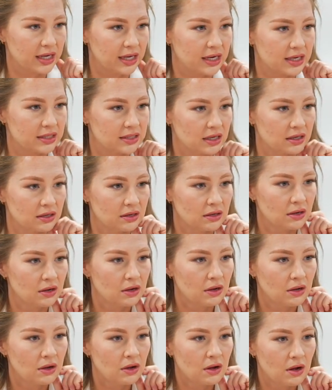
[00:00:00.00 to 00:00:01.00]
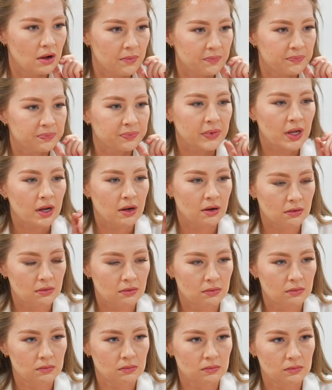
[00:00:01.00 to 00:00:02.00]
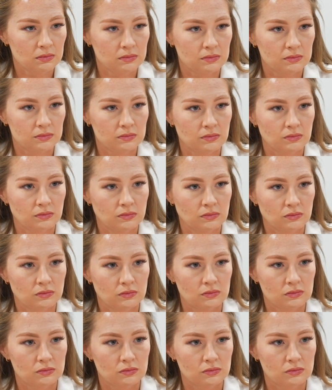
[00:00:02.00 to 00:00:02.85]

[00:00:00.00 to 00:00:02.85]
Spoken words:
It depends. It depends. Some people